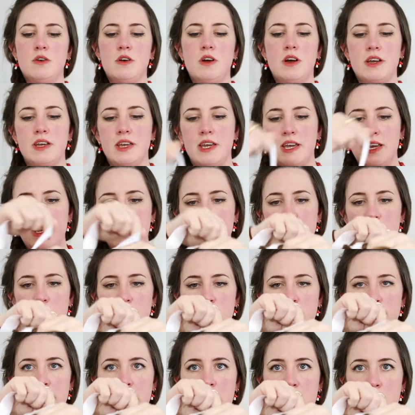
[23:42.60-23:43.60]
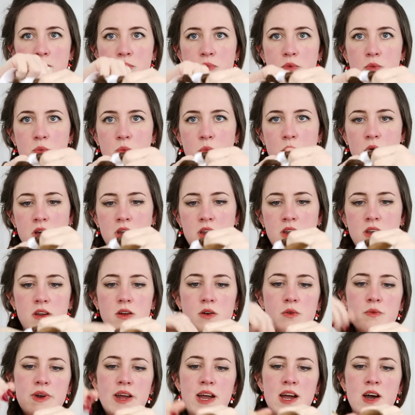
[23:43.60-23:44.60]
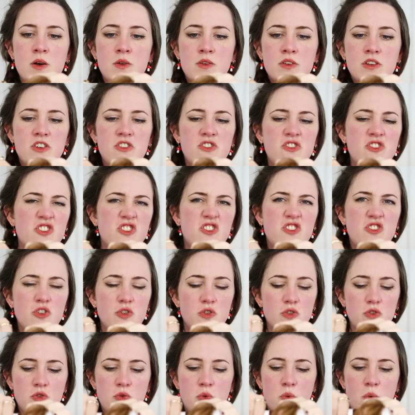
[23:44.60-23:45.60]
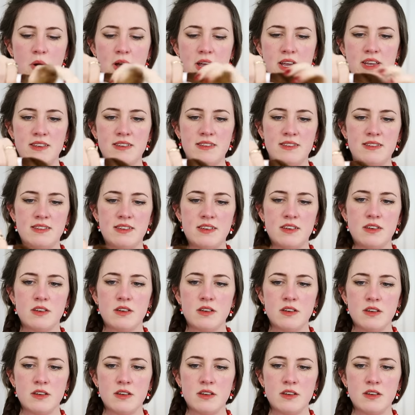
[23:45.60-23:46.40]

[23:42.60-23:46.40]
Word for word: Again, wrap one around, let's just do twice,